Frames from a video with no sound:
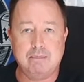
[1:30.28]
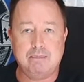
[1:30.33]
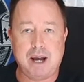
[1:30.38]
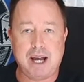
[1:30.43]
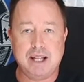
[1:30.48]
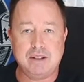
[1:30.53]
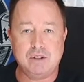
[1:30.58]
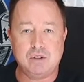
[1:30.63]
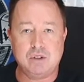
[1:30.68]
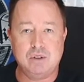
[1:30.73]

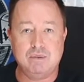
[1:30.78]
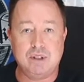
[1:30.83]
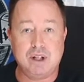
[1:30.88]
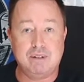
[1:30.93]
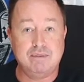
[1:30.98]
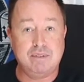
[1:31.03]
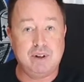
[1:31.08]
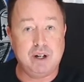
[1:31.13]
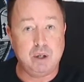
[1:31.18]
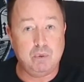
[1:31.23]
bands who've
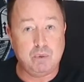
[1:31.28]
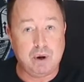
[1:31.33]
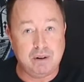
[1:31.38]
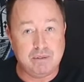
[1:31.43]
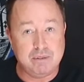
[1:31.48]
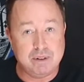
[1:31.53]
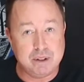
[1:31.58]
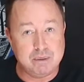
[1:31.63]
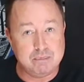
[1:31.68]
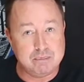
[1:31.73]
done very
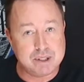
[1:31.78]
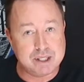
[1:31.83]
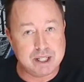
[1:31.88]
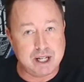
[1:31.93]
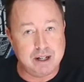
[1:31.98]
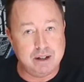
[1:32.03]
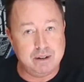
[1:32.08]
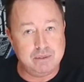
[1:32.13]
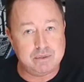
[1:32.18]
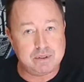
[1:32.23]
well for
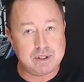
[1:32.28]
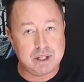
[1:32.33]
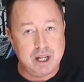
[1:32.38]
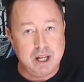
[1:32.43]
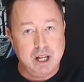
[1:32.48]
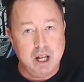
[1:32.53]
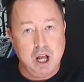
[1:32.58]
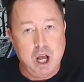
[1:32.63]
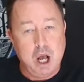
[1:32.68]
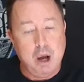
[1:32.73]
themselves,
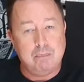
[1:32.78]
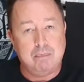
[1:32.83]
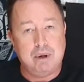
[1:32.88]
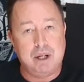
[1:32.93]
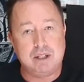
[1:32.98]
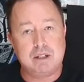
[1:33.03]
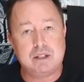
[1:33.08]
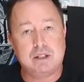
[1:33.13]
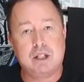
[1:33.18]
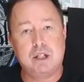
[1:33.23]

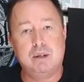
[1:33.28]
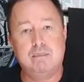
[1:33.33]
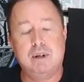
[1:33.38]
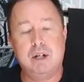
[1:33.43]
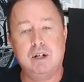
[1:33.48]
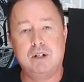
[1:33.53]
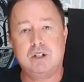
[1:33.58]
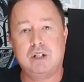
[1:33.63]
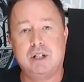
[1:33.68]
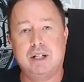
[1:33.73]
but
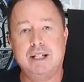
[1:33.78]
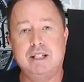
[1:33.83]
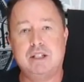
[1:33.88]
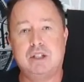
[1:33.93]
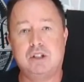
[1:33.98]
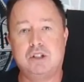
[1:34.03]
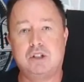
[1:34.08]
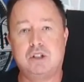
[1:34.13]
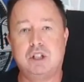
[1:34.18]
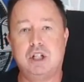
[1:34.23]
commercially
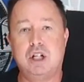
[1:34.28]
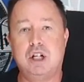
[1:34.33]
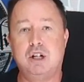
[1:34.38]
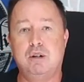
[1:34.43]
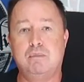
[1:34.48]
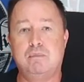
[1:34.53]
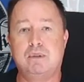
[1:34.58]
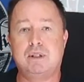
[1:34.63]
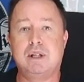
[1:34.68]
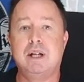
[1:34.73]

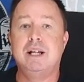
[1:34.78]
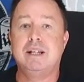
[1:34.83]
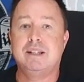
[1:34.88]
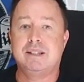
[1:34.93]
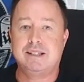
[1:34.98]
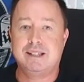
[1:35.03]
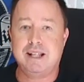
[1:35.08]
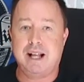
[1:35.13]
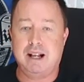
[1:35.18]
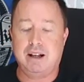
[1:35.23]
Disturbed
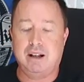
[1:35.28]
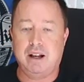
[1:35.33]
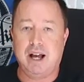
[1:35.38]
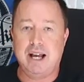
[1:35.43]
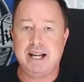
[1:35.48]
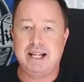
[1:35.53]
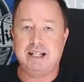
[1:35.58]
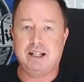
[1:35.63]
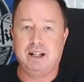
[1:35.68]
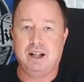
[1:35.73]
sell
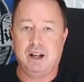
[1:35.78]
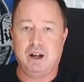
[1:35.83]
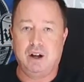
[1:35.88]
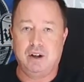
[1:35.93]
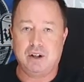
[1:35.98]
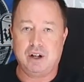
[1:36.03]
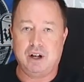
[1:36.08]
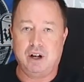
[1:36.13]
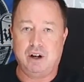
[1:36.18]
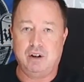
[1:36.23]
a
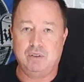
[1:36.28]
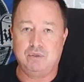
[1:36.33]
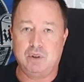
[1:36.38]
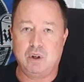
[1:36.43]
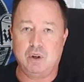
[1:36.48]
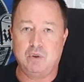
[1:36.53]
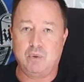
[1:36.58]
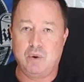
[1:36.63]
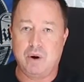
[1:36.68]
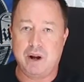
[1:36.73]
lot of
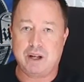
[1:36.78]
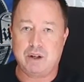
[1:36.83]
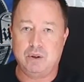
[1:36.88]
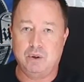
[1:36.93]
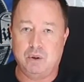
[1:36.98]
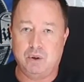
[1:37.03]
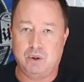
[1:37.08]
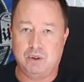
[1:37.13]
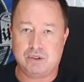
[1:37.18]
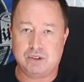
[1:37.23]

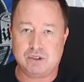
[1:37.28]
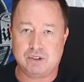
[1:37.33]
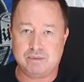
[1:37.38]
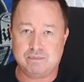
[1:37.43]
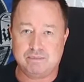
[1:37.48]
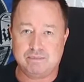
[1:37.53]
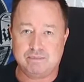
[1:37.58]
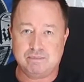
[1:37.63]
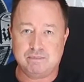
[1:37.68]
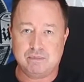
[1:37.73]
records,
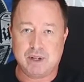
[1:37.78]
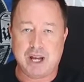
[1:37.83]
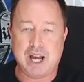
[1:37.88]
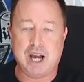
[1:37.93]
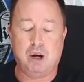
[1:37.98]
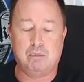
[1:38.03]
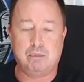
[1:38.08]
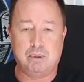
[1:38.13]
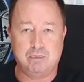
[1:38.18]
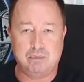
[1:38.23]

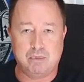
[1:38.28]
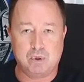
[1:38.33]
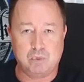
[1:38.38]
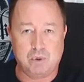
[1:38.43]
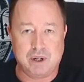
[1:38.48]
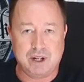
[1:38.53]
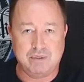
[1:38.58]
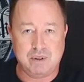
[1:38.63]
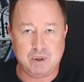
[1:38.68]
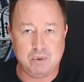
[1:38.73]
albums,
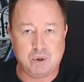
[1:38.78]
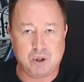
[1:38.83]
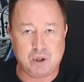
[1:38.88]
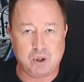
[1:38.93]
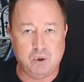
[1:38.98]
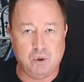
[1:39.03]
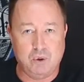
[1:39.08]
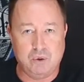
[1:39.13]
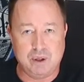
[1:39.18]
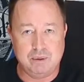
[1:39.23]
whatever you want to
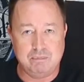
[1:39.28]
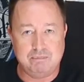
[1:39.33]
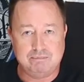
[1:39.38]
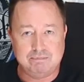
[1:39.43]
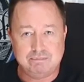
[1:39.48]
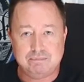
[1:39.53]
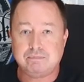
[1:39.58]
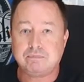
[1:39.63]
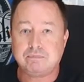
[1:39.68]
call them.